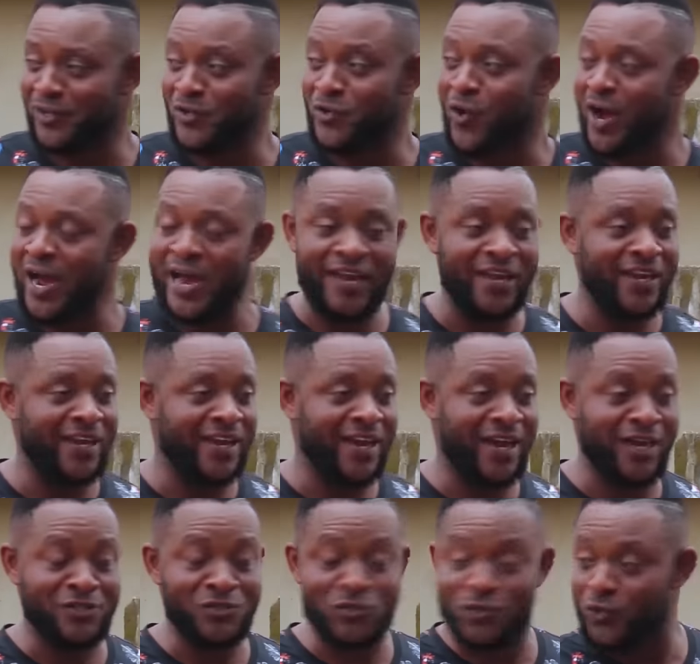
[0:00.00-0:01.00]
you know,
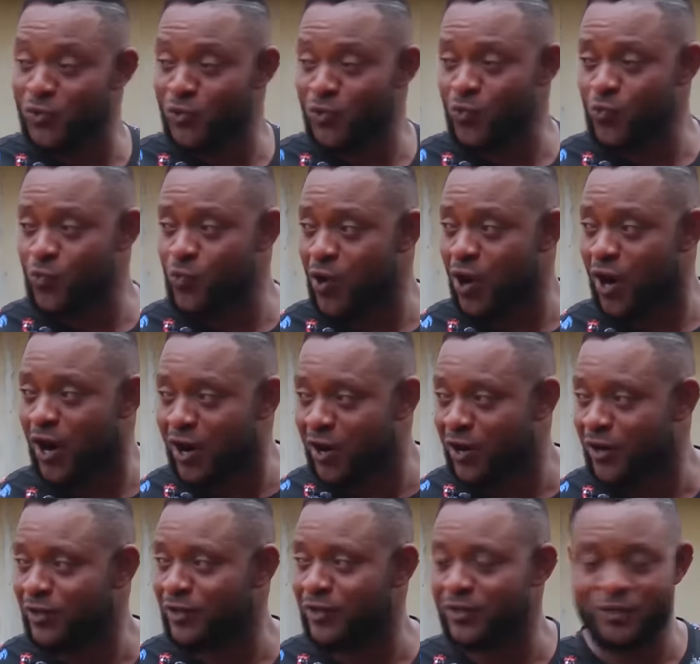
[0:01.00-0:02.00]
I saw you
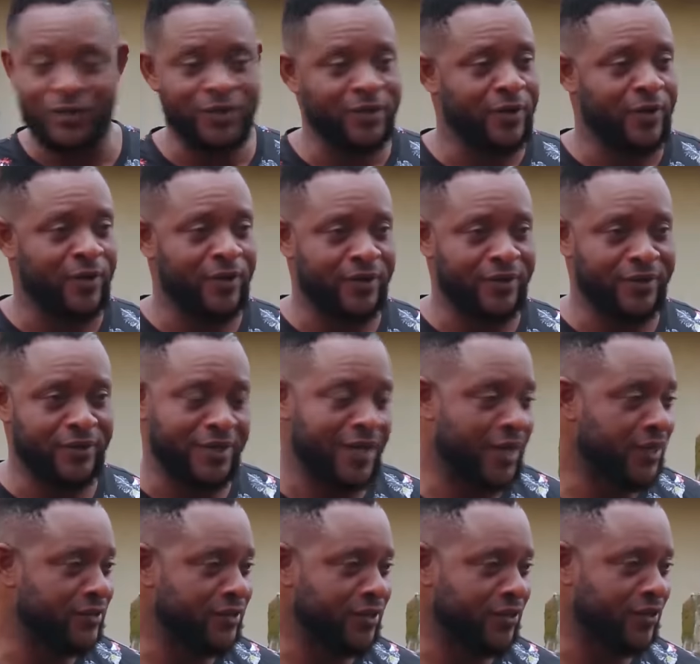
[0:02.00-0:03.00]
walk
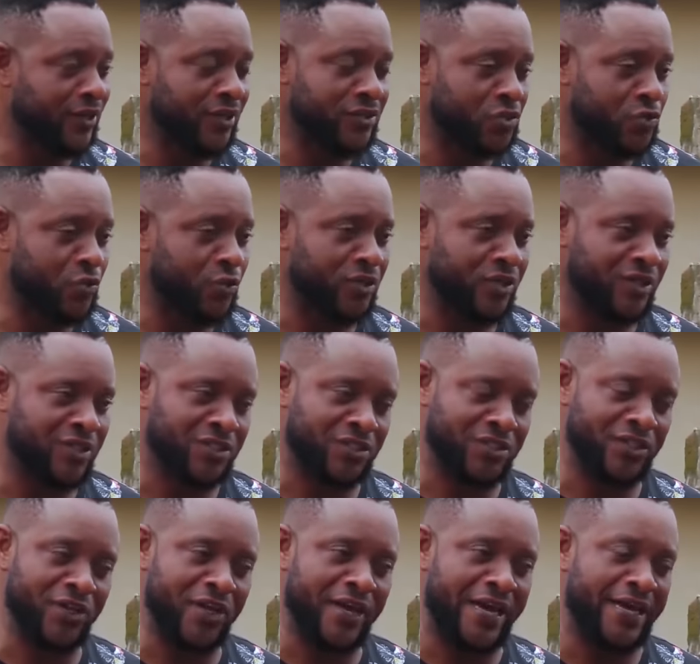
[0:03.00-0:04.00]
down that road
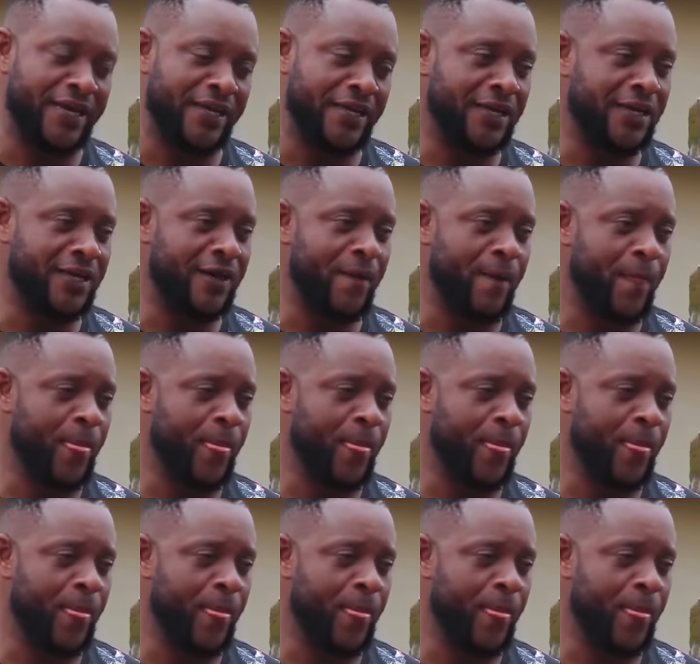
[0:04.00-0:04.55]
yesterday and